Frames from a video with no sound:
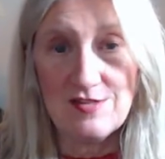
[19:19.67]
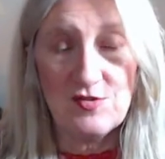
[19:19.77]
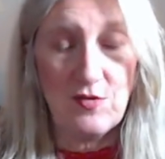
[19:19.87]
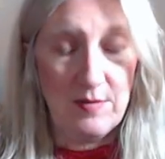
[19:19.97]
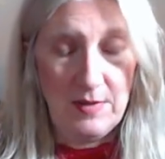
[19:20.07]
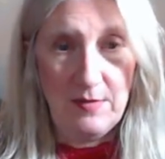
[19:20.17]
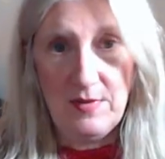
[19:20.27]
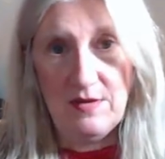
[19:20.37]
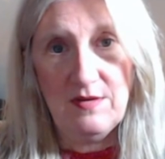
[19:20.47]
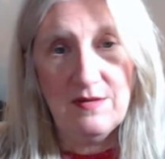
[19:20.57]
so I may
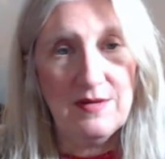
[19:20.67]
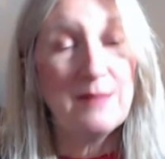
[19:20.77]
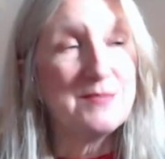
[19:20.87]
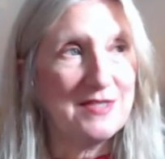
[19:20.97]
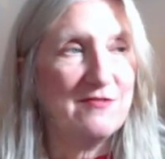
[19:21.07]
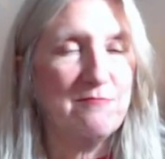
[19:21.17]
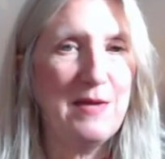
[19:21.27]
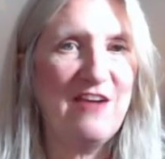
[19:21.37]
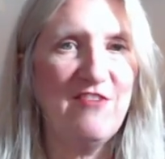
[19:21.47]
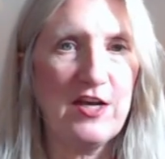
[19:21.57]
be empty
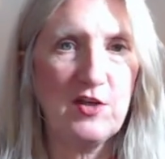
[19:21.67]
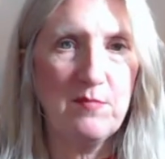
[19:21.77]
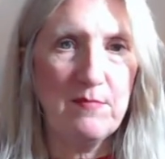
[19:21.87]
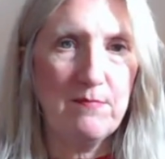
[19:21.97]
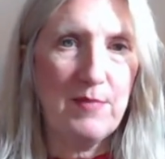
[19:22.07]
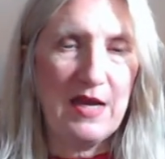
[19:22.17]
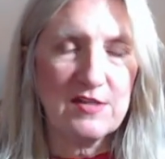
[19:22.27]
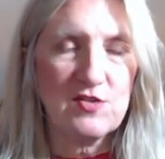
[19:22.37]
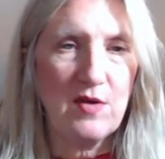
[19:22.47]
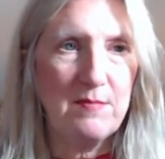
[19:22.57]
vacuum
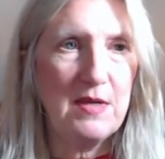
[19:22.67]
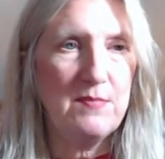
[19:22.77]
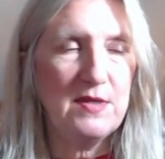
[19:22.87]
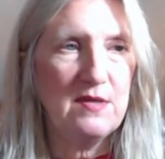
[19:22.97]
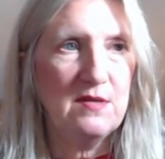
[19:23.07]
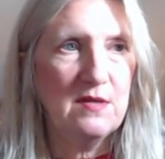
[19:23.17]
bags, so I may be